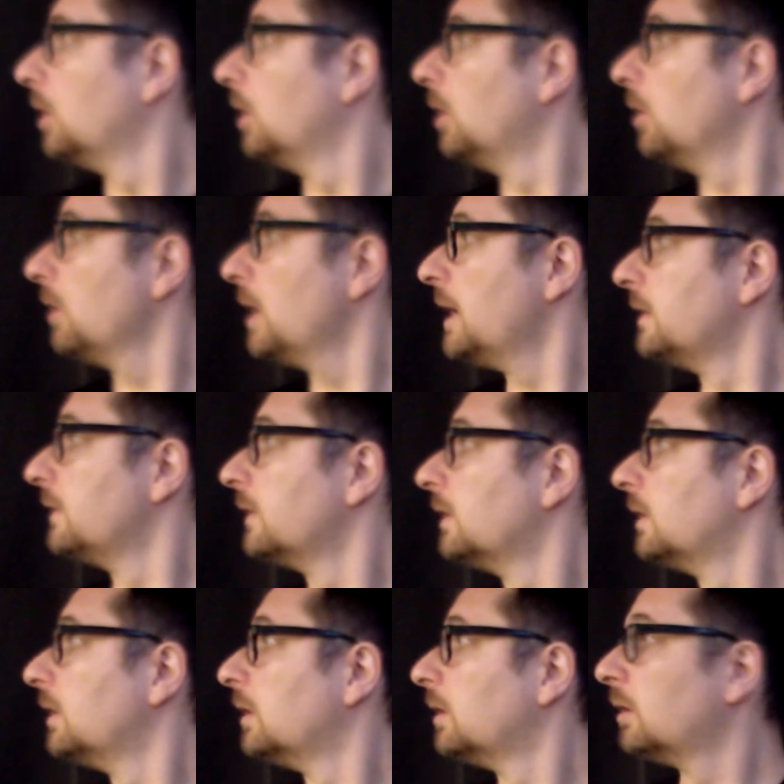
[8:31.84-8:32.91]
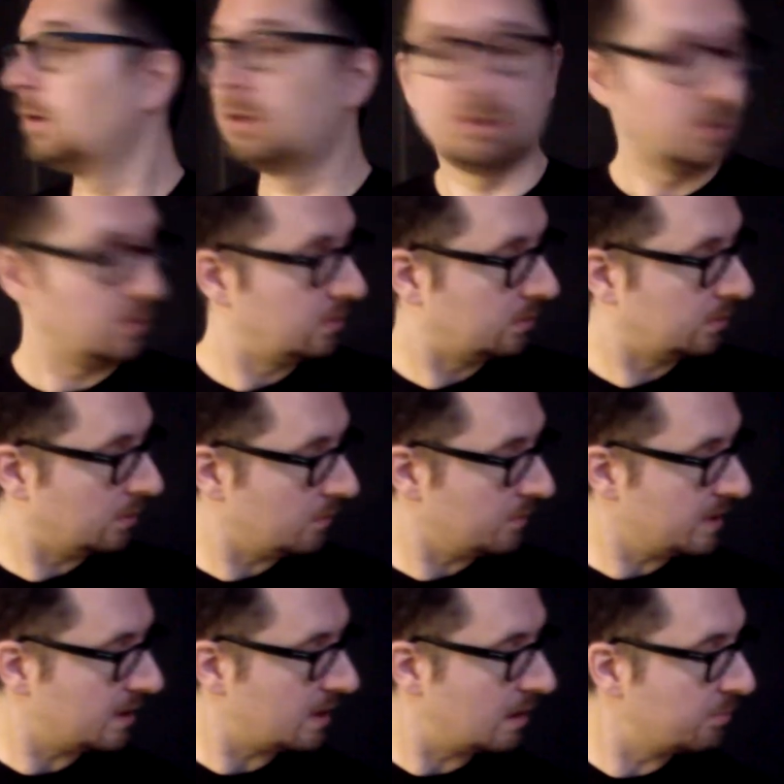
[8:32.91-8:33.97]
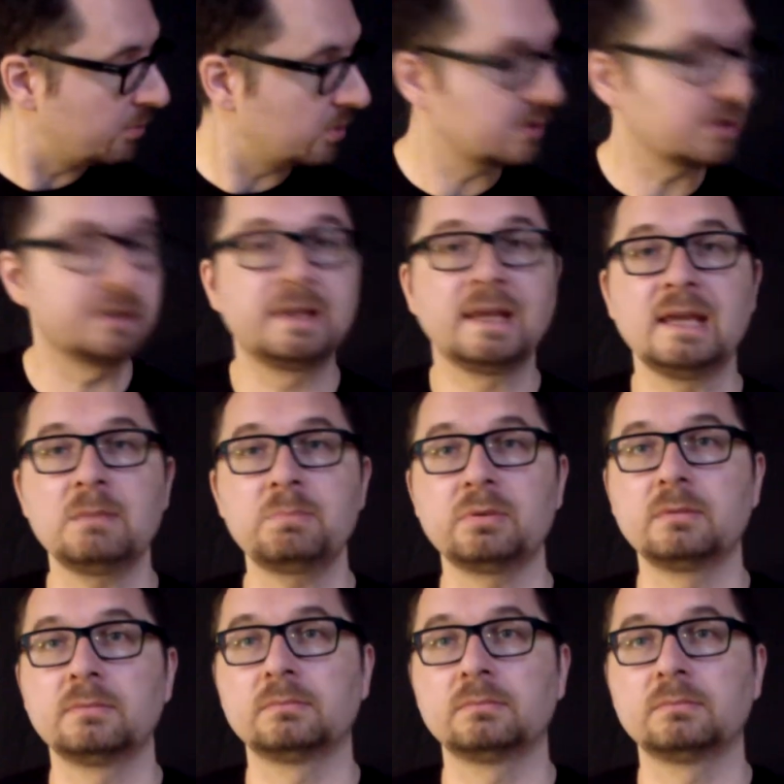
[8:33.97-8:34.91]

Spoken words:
All right, I brought a tape.